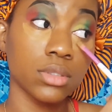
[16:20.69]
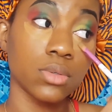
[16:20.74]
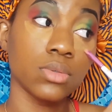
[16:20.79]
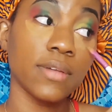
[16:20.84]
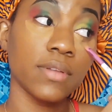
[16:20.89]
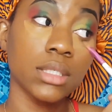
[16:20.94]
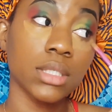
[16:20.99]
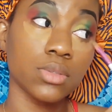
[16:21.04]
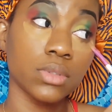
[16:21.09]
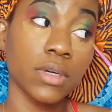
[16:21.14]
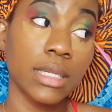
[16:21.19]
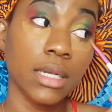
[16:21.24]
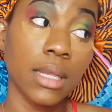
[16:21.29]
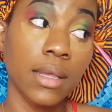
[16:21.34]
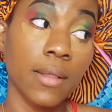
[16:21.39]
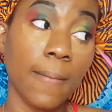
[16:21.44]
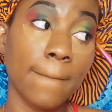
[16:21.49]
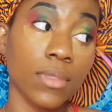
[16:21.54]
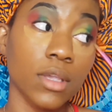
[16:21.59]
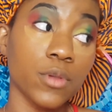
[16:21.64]
video
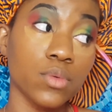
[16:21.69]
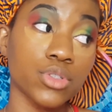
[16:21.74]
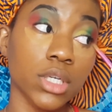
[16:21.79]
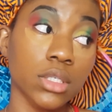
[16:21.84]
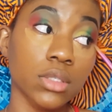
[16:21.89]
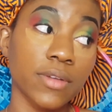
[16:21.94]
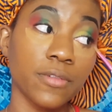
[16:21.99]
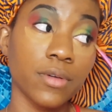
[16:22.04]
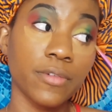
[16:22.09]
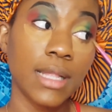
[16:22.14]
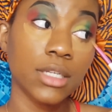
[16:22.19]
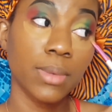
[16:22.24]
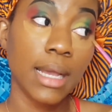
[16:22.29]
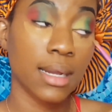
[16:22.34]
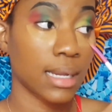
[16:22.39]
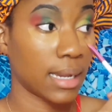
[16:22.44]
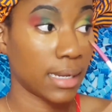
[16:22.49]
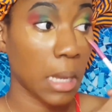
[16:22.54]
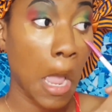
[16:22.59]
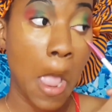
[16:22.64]
where I
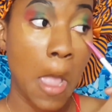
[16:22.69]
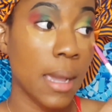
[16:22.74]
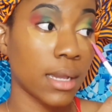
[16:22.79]
explain.